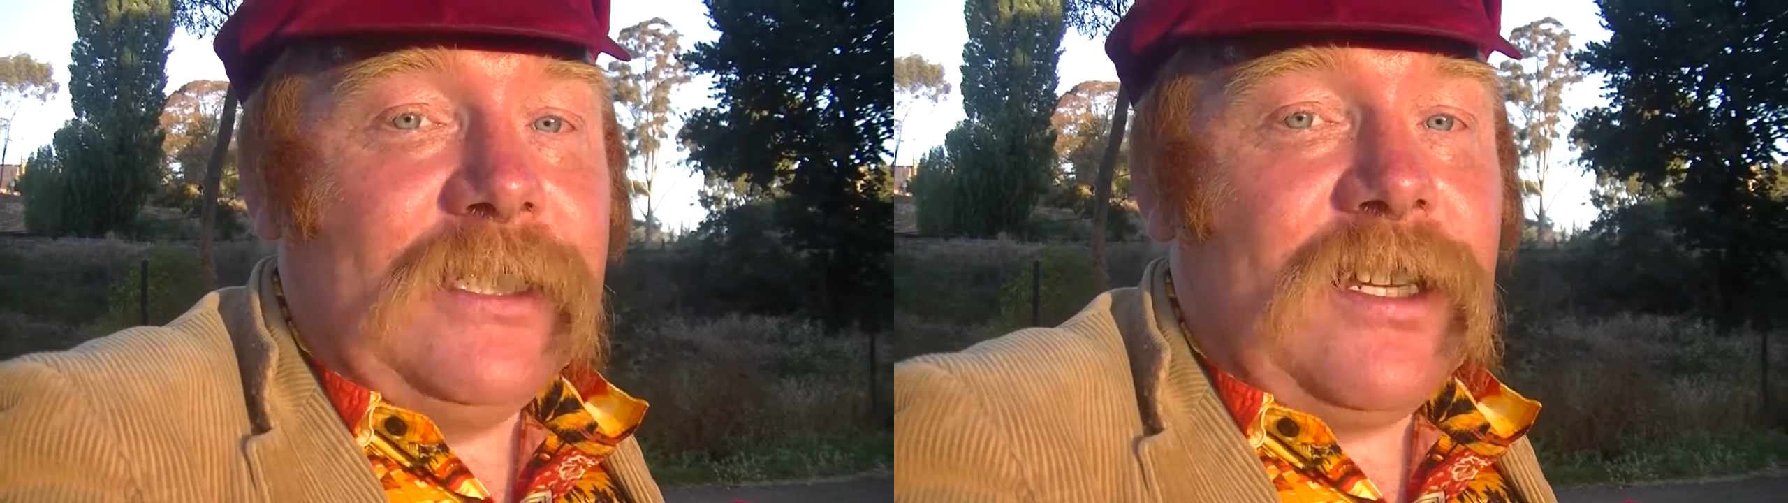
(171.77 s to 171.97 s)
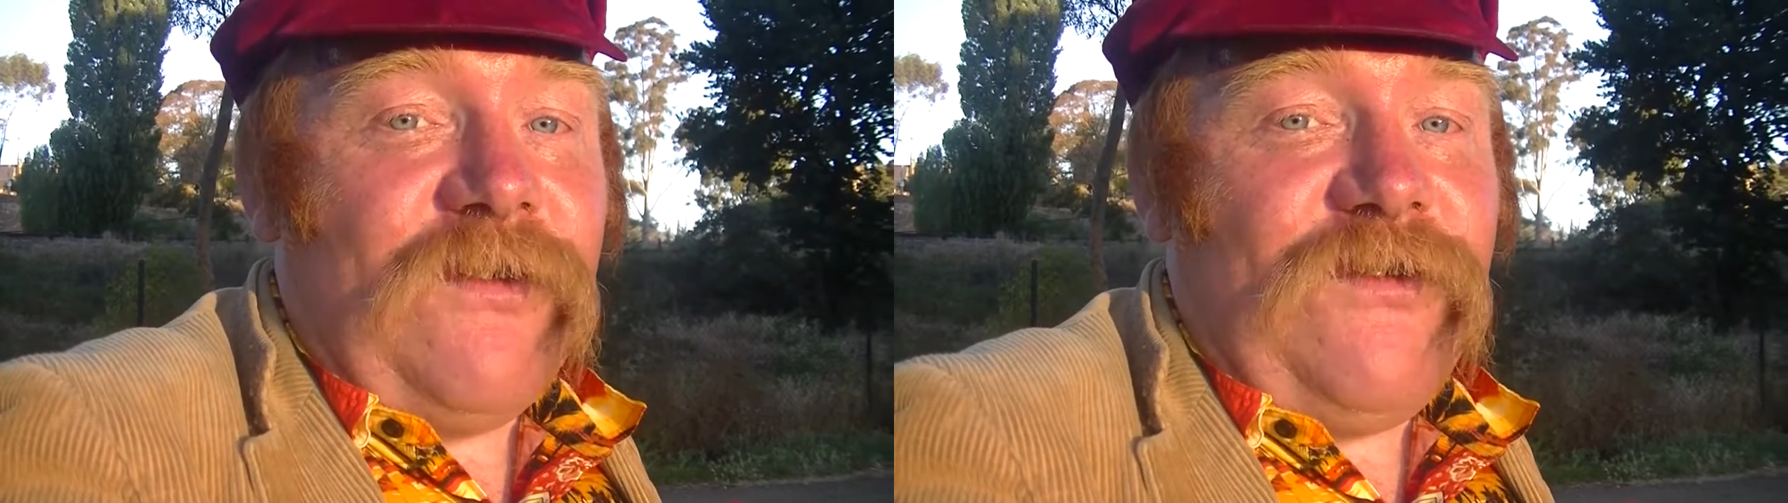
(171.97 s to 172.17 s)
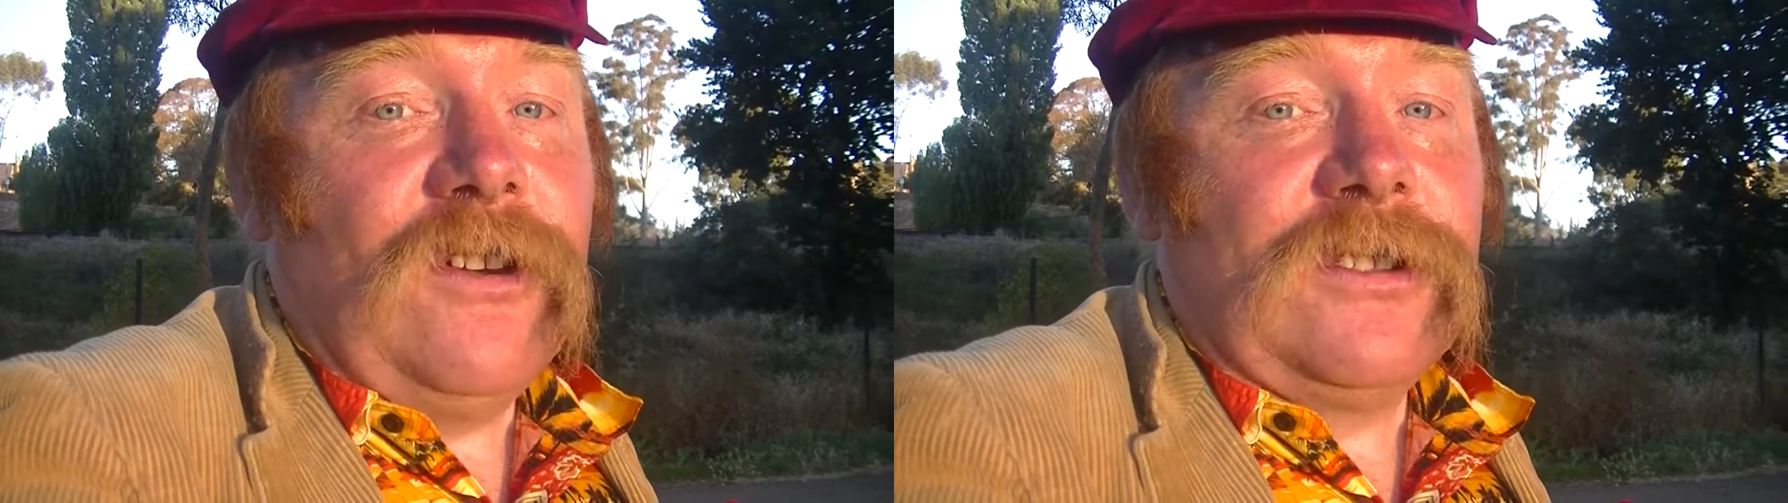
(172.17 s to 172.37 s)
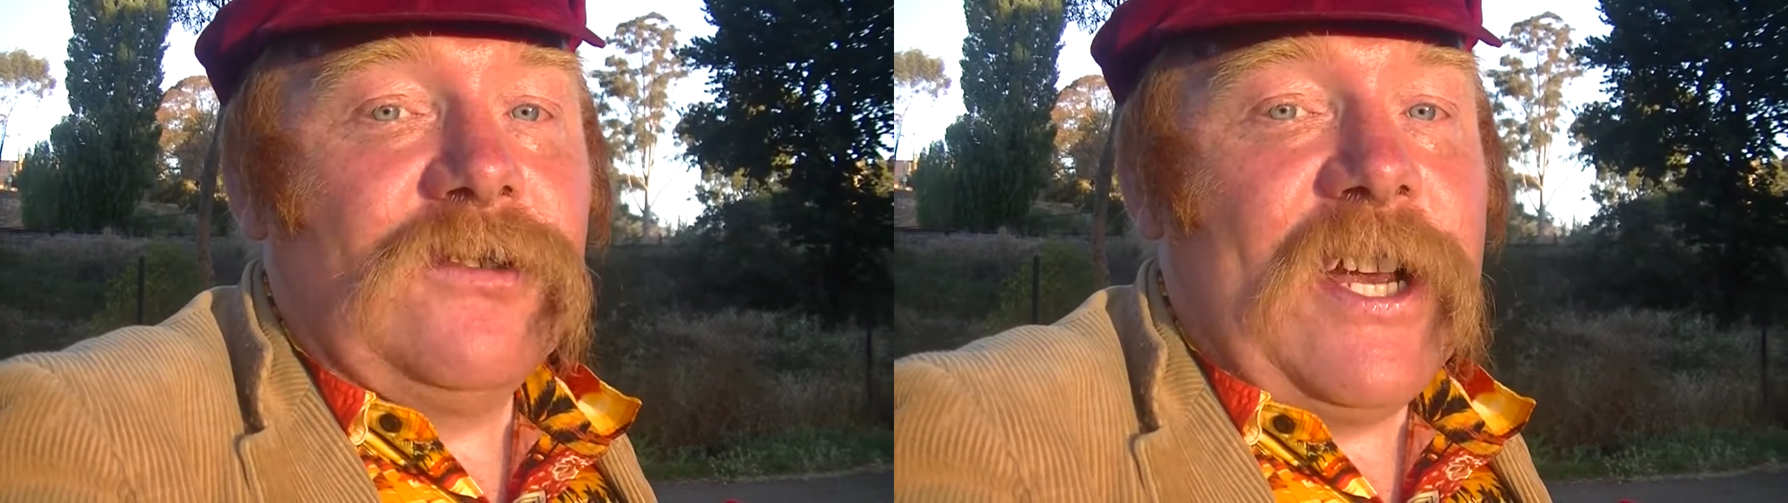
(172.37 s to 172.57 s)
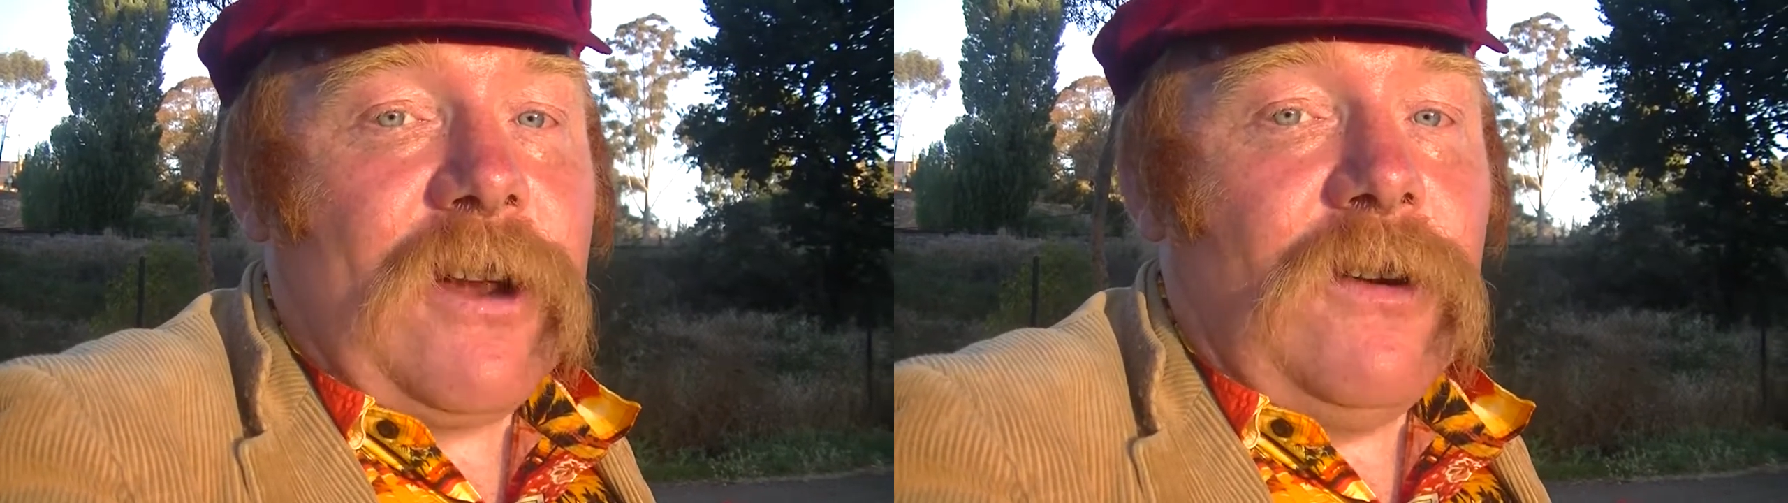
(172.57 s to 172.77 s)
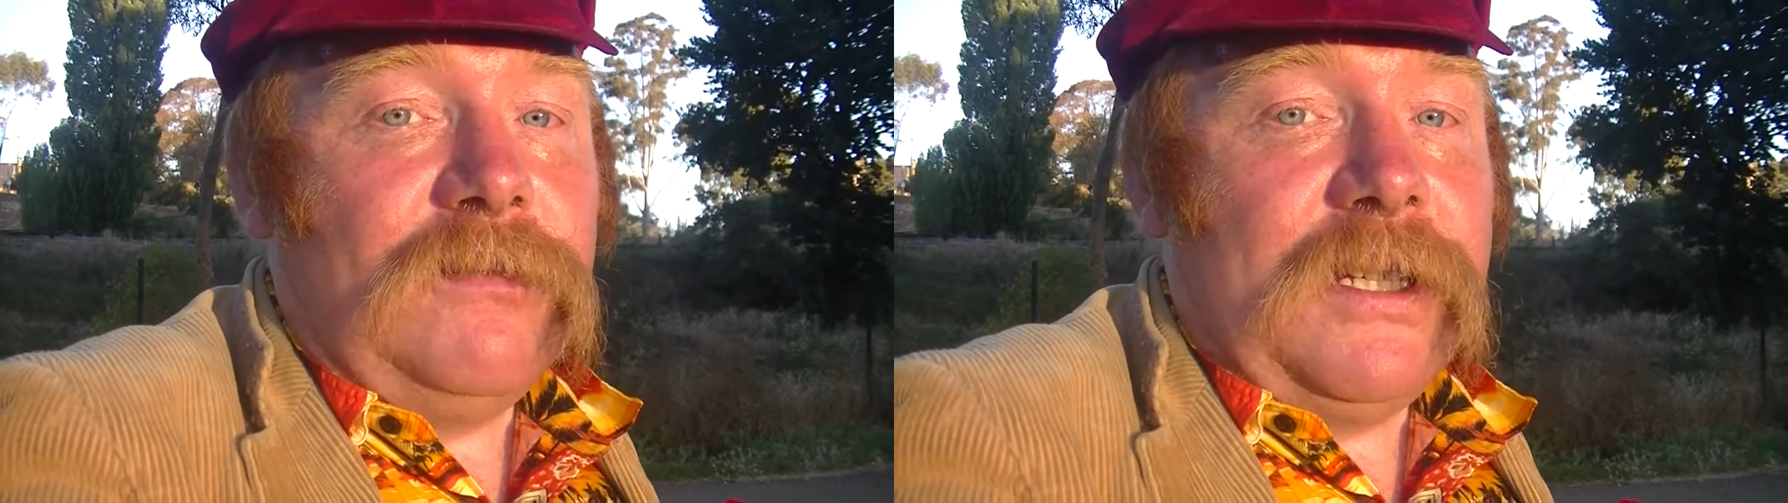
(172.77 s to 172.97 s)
into the fossil record?